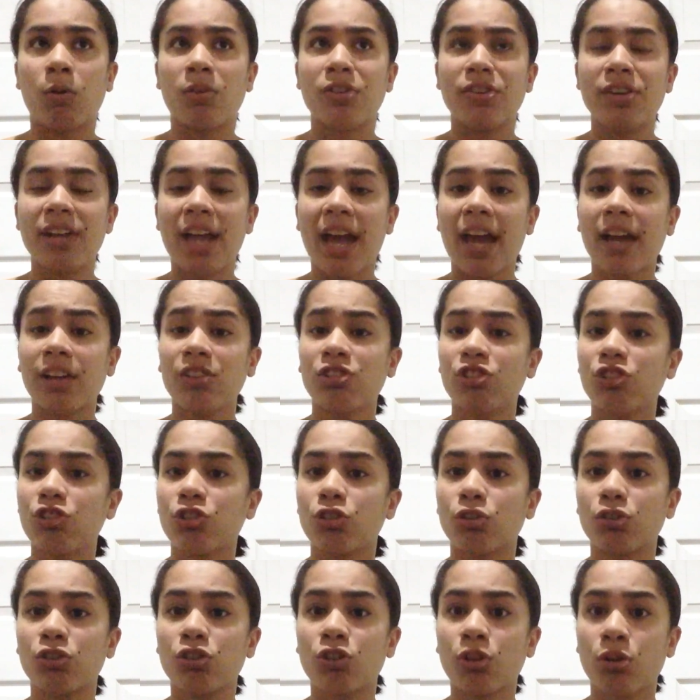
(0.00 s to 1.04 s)

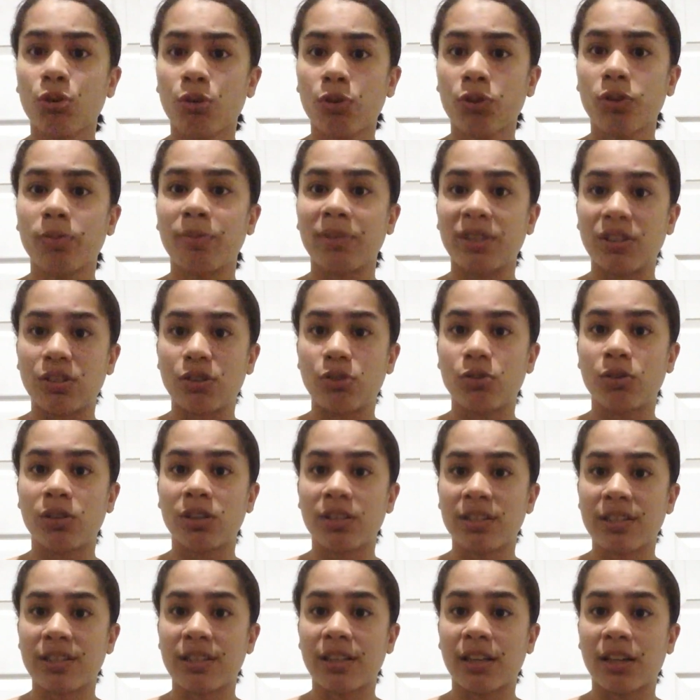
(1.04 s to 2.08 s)
national tournament, you
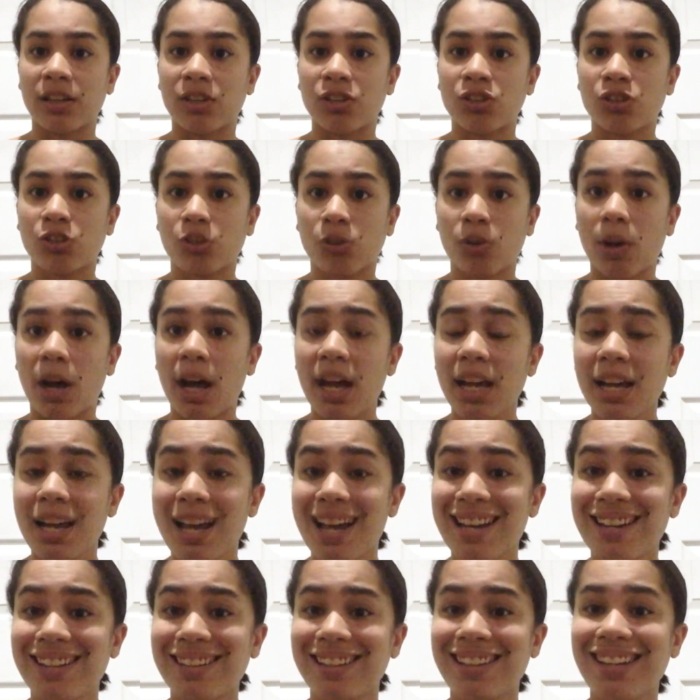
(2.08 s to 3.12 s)
could say. So I kind
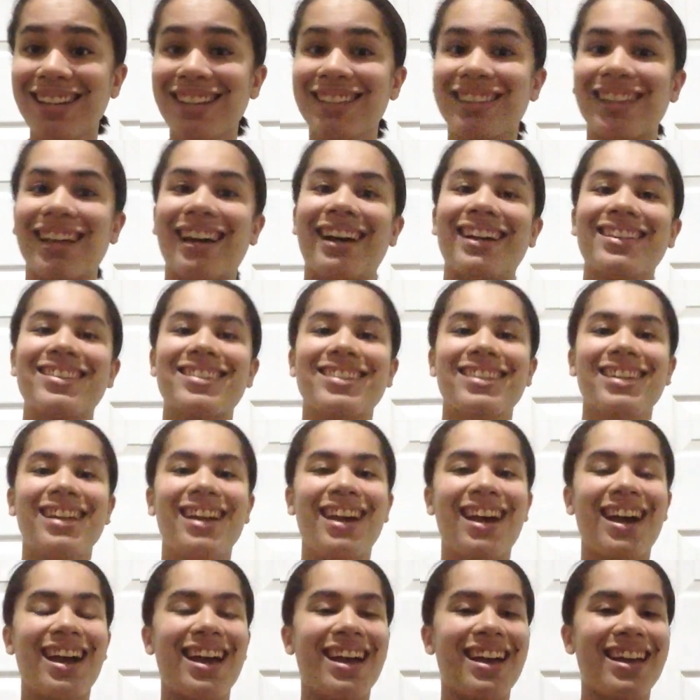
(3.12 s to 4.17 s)
of like that.
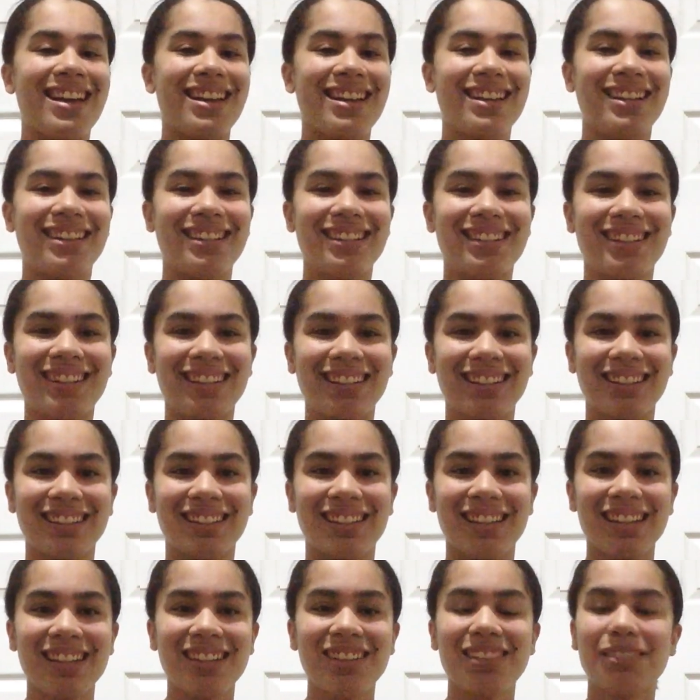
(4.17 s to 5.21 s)
And
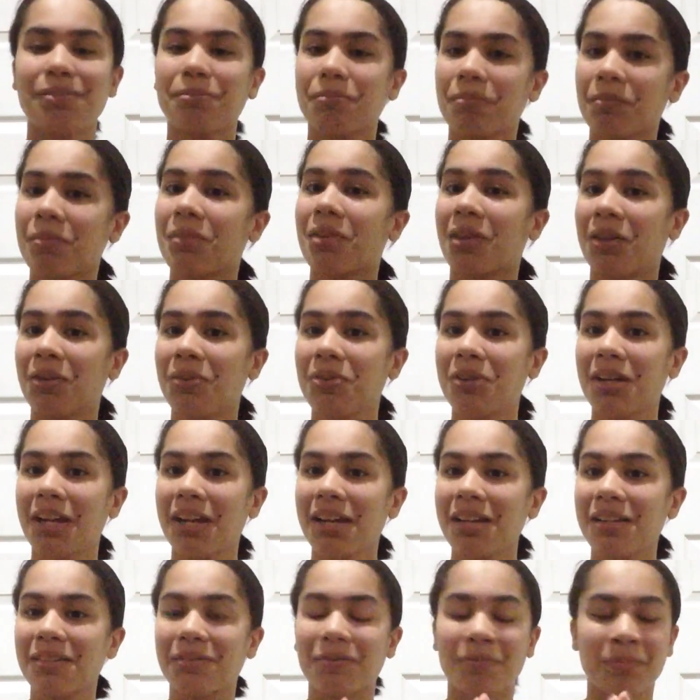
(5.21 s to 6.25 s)
yeah,
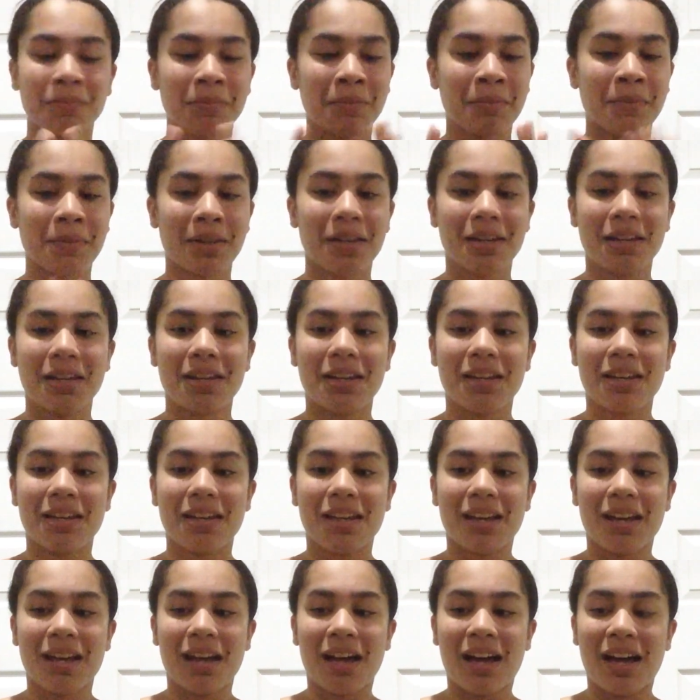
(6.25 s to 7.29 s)
okay.
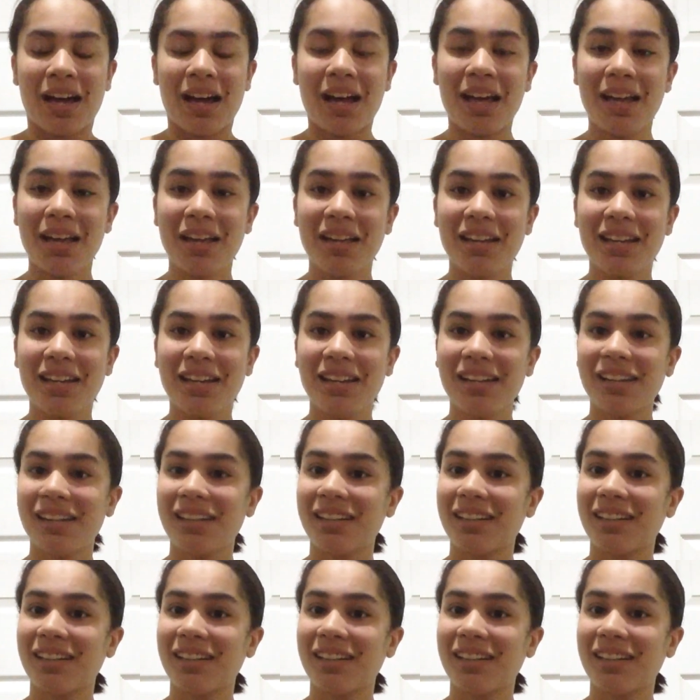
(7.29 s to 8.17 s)
I